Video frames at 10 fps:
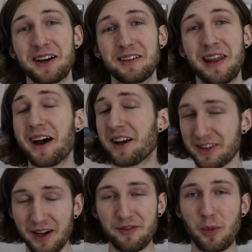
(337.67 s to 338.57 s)
Now,
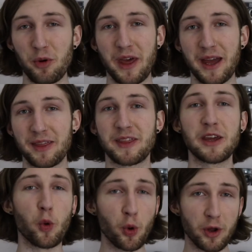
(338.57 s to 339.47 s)
aside from all that, the
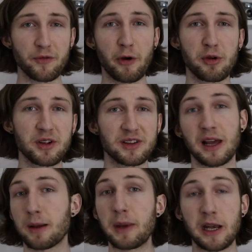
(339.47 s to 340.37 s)
autofocus,
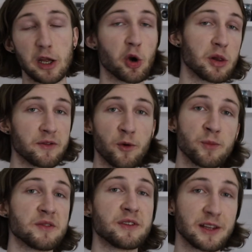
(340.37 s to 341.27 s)
like many early
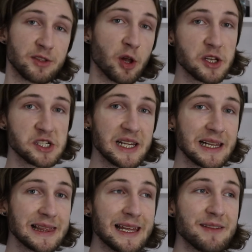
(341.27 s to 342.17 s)
forms of technology,
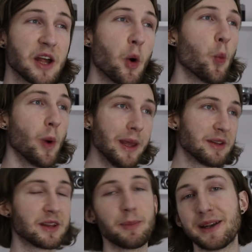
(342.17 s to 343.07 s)
leaves a wee
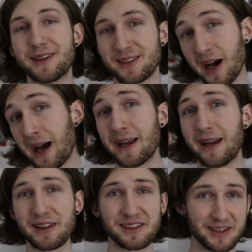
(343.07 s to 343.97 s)
bit to be desired
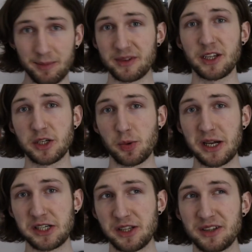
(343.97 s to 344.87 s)
in some
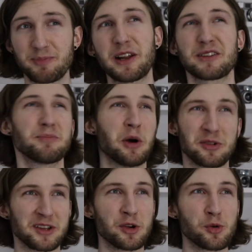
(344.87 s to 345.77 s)
situations, but it's
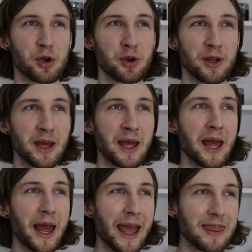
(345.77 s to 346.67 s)
mostly all good.
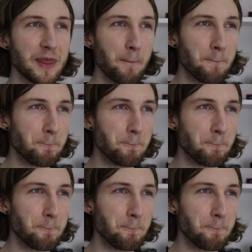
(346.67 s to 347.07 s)
And the